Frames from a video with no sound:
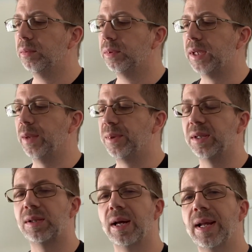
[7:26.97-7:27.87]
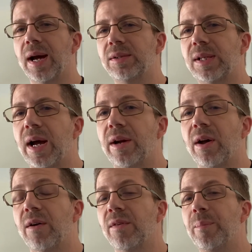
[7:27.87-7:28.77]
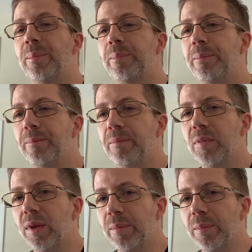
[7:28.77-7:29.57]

tape this on the outside of the